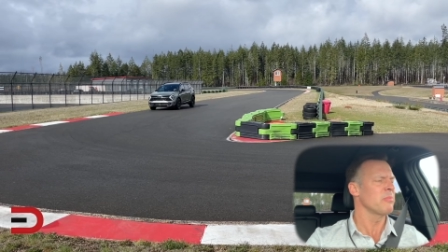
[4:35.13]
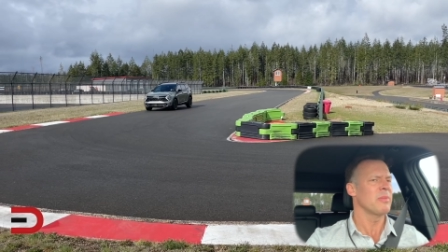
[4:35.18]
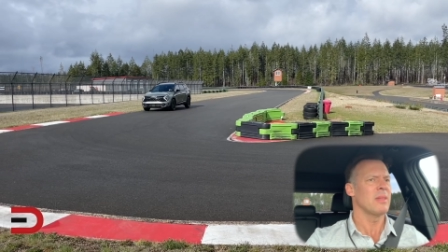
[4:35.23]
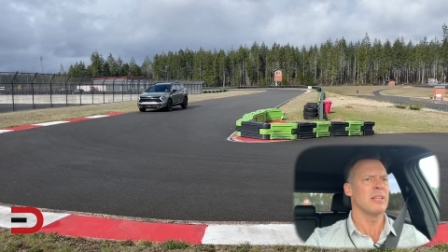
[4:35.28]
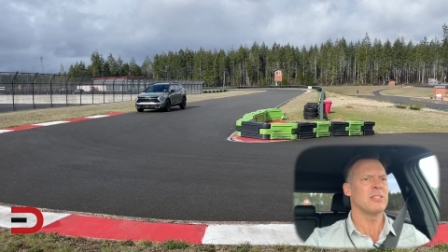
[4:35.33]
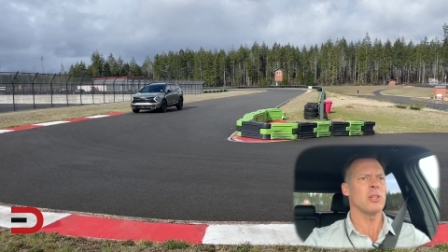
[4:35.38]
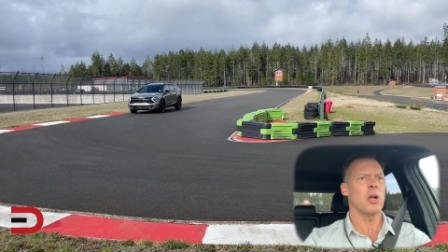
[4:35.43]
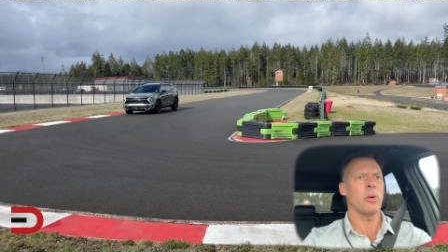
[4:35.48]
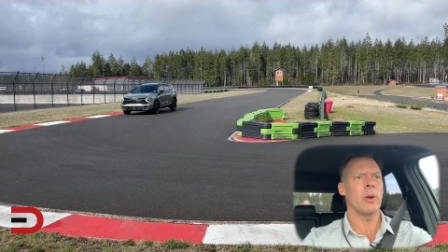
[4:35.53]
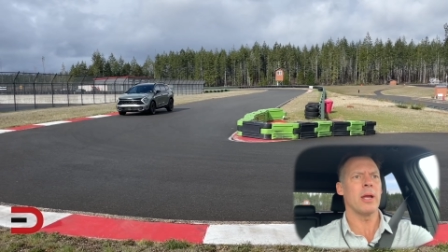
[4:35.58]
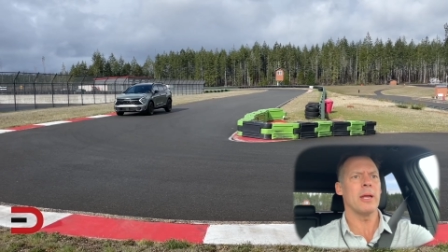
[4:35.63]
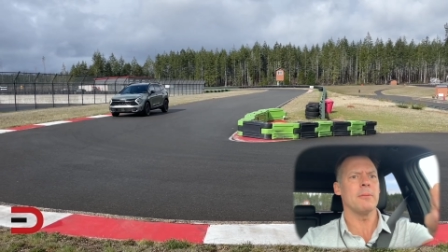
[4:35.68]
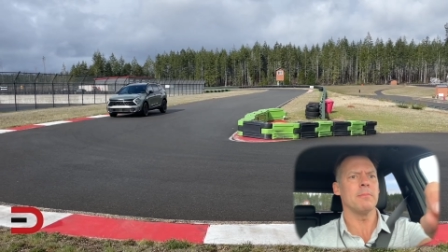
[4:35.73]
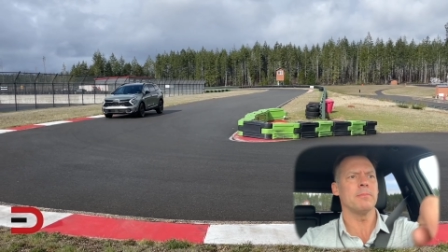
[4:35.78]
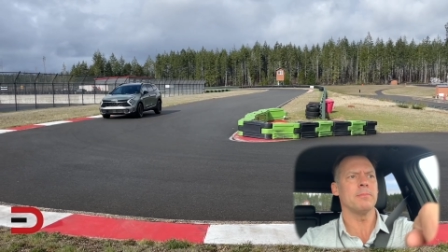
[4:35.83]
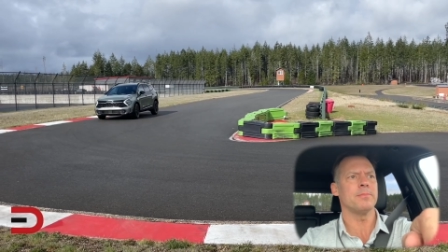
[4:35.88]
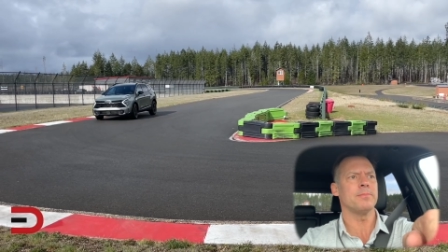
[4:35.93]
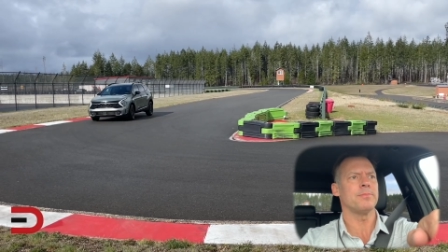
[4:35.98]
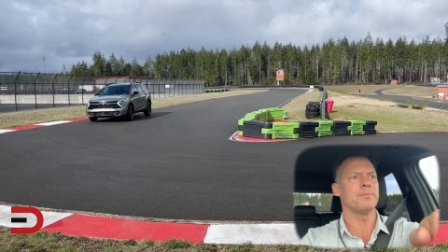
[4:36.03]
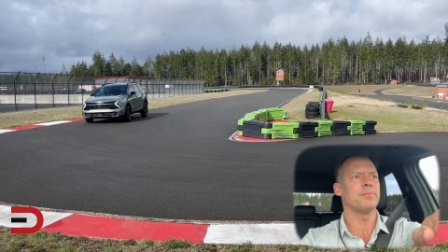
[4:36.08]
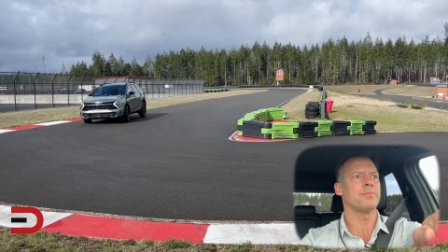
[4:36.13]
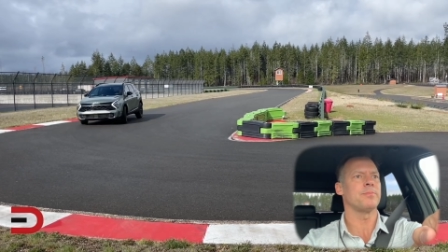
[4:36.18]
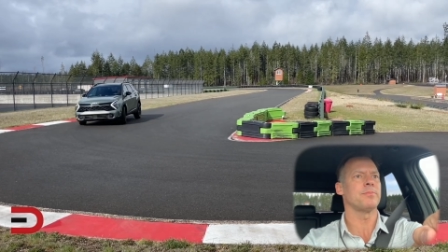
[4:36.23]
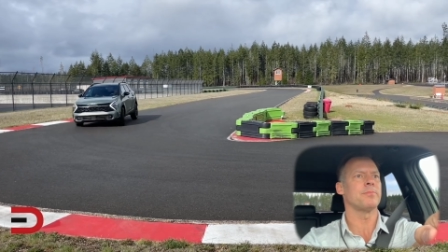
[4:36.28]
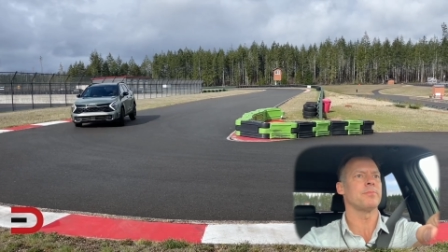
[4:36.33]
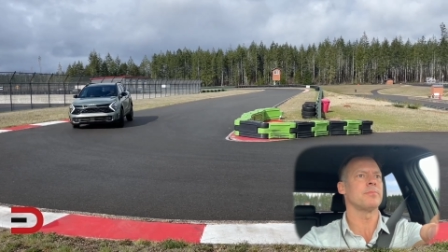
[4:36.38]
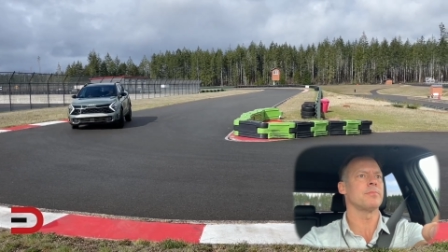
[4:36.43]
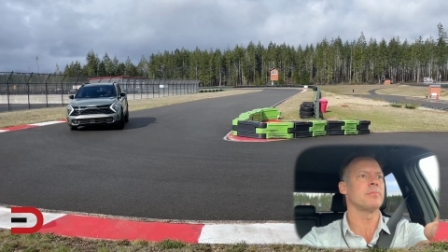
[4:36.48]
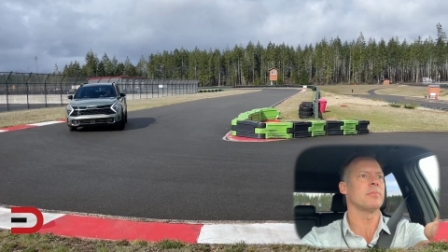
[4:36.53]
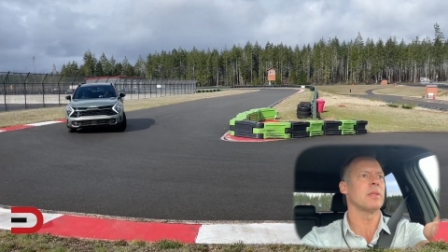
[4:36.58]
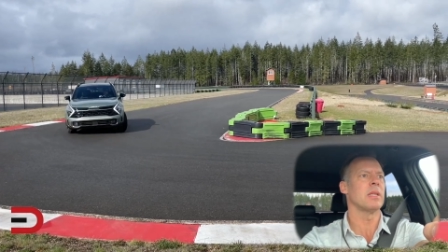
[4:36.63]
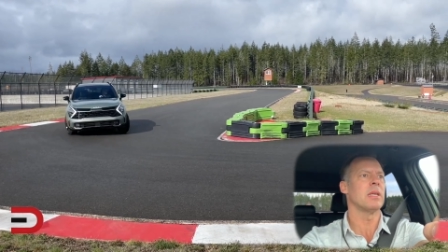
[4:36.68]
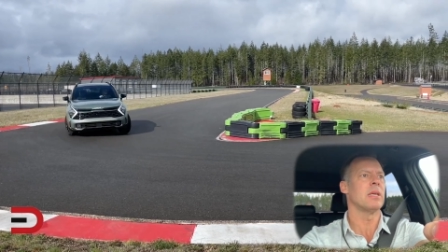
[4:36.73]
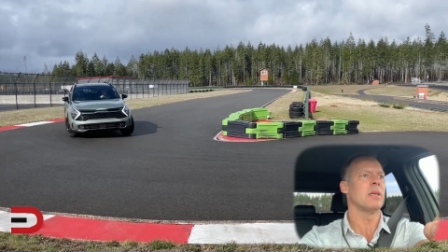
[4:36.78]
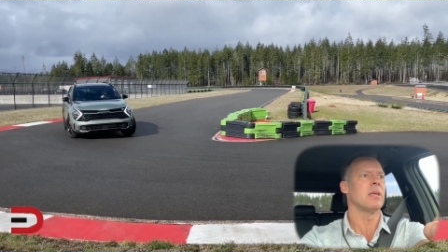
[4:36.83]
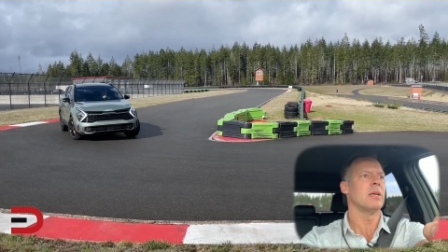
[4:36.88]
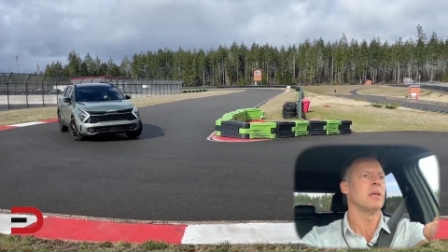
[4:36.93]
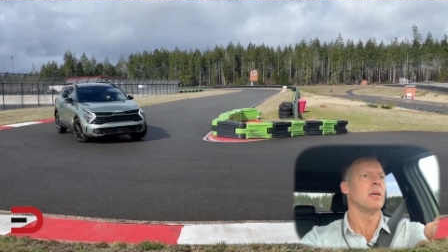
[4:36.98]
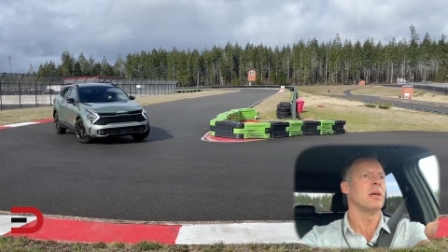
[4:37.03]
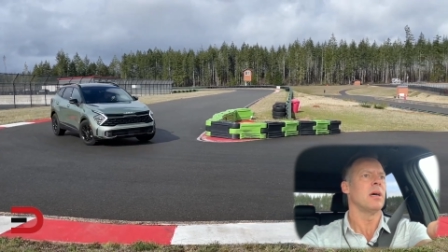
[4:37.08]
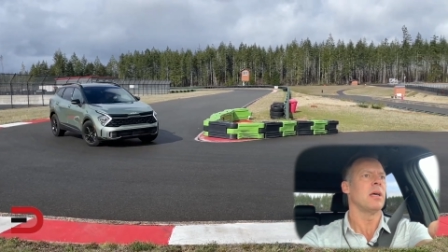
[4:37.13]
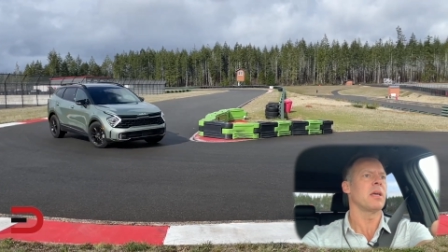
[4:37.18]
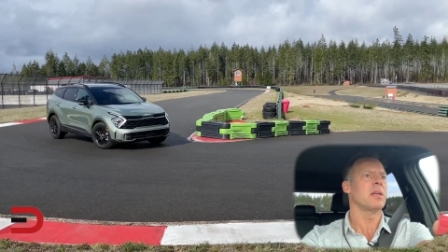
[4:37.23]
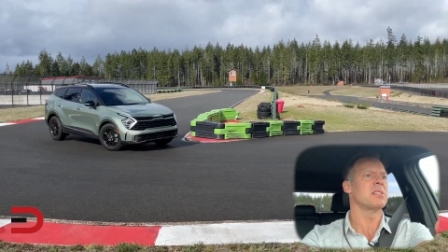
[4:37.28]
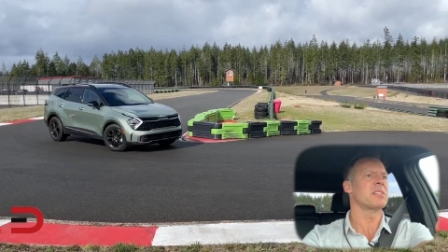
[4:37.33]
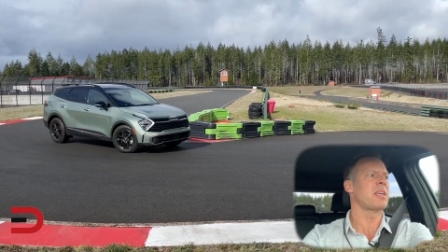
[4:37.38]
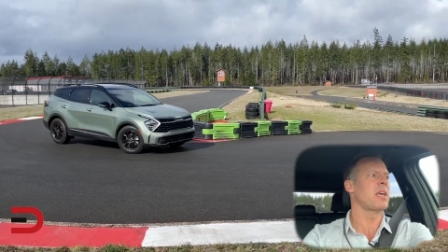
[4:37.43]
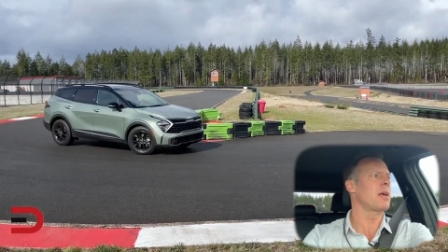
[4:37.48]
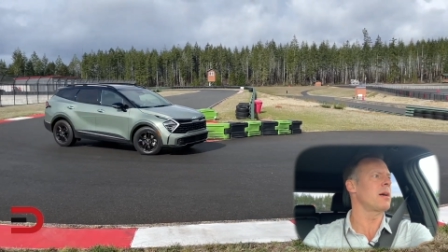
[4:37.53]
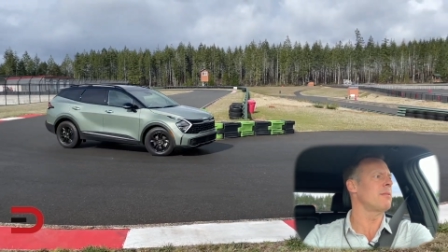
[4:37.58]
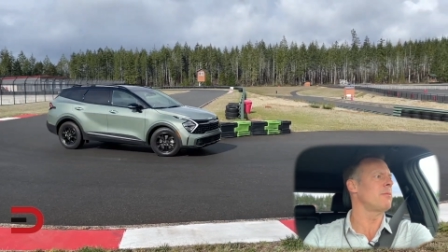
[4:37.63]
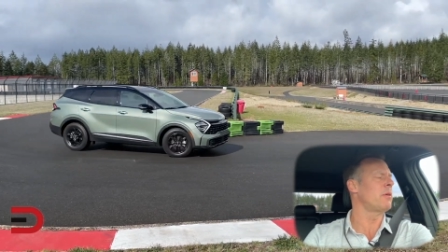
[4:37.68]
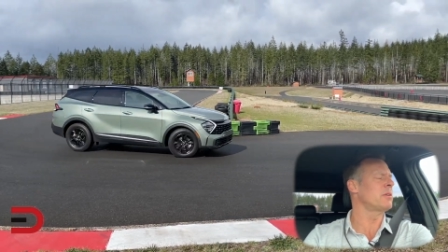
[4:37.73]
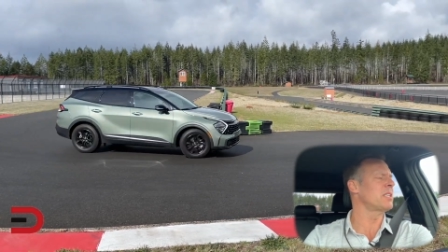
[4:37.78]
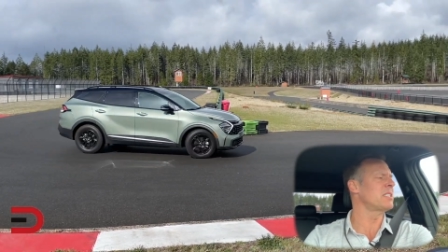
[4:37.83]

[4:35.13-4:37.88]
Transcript: It's all right. Like a scale of 1